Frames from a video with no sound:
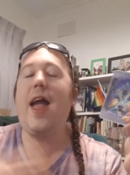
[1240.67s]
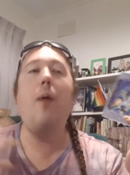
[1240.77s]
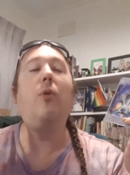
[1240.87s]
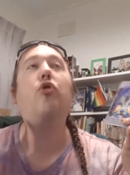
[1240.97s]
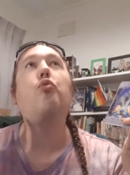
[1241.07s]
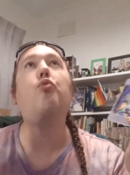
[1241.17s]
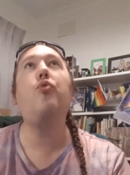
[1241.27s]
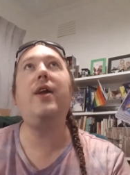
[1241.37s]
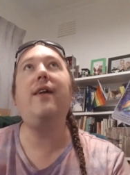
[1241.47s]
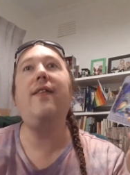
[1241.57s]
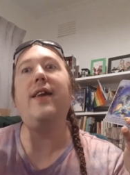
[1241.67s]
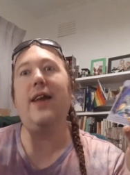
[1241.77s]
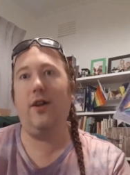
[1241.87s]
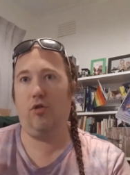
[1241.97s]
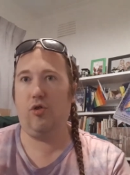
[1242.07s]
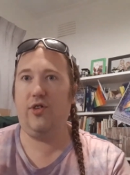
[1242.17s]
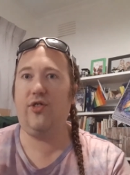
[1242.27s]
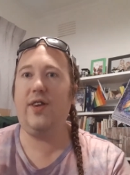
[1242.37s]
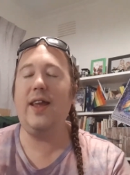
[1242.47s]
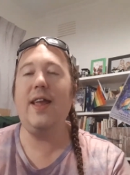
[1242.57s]
And what's really
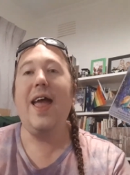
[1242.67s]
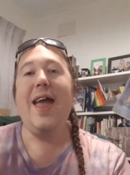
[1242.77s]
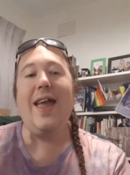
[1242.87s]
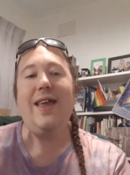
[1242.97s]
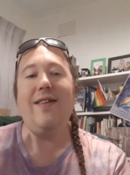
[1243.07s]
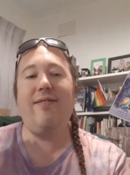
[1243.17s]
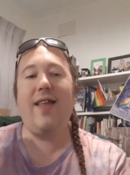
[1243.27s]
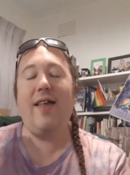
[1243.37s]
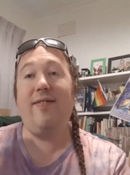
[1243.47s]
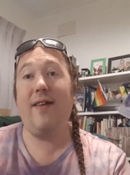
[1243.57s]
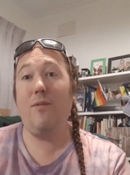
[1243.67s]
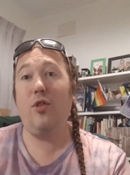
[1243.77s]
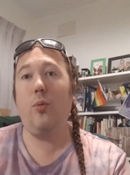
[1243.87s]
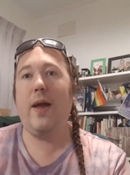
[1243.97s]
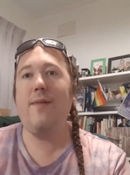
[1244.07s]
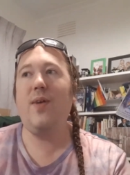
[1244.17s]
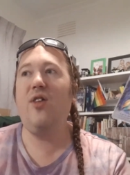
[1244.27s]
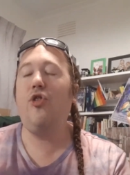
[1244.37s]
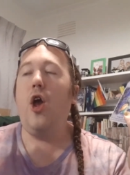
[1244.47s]
interesting is that seventh wavers,